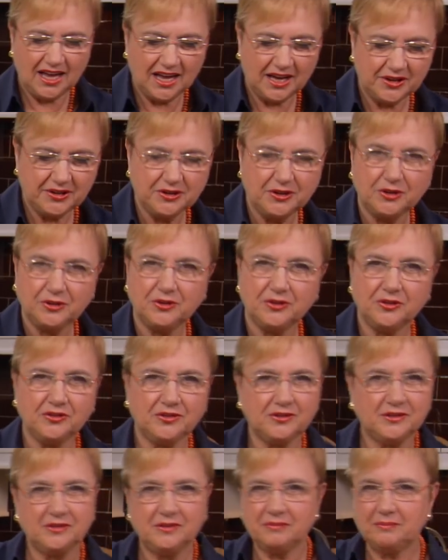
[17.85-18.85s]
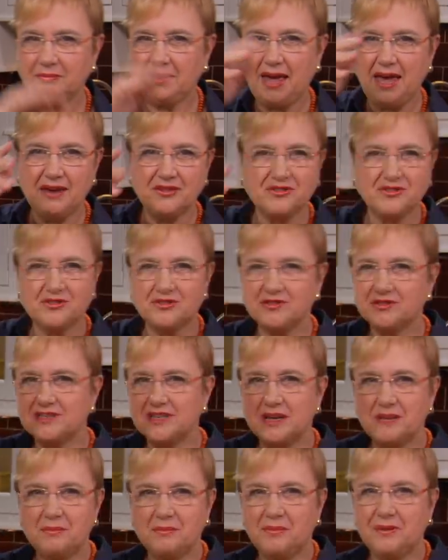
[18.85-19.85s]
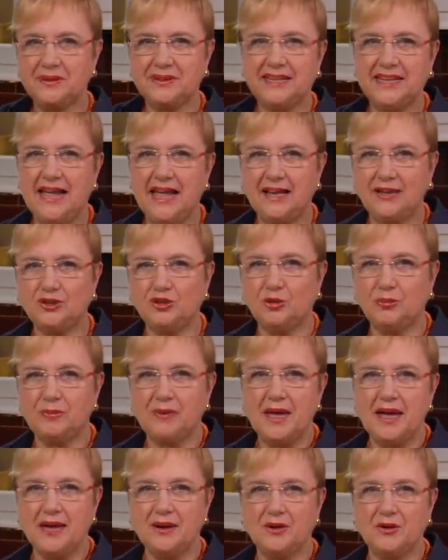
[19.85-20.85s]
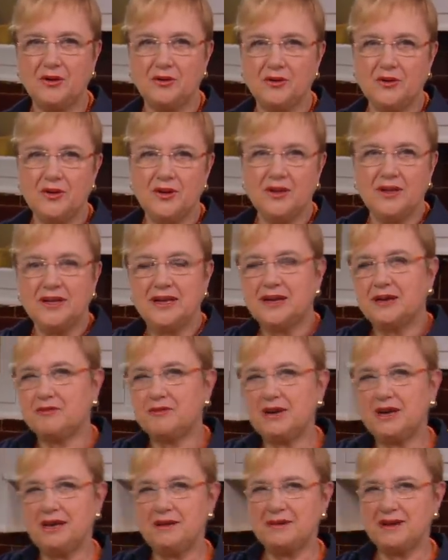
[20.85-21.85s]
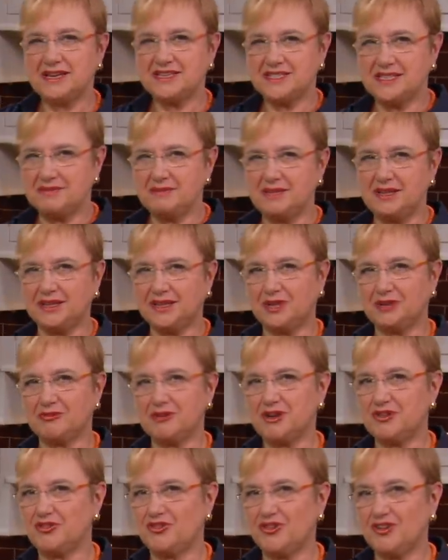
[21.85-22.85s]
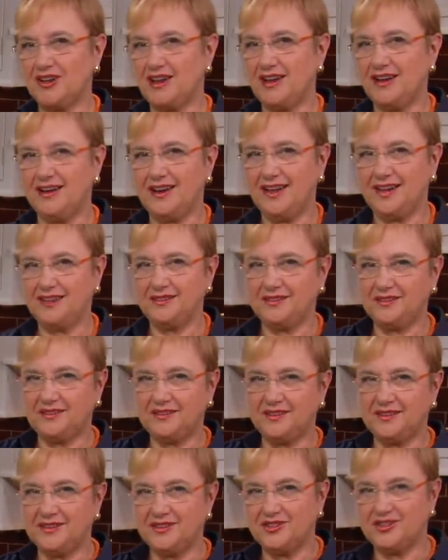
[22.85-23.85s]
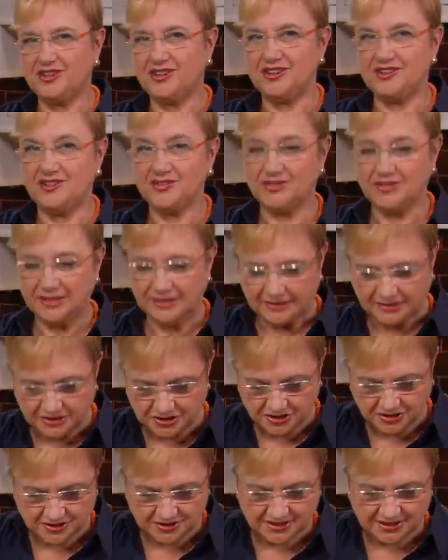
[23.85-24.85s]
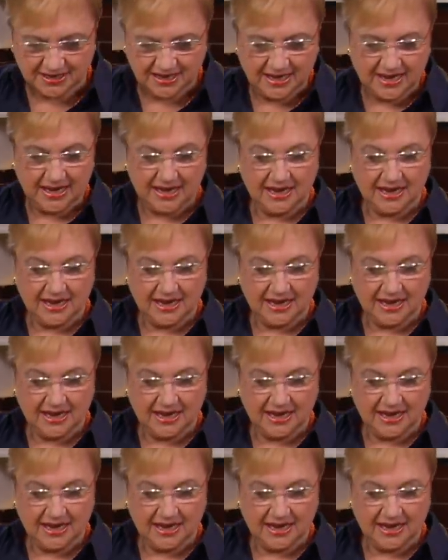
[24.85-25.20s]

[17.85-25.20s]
Uh, you know, those pastures up, the Alto Piano really makes the milk rich and hence the cheese delicious.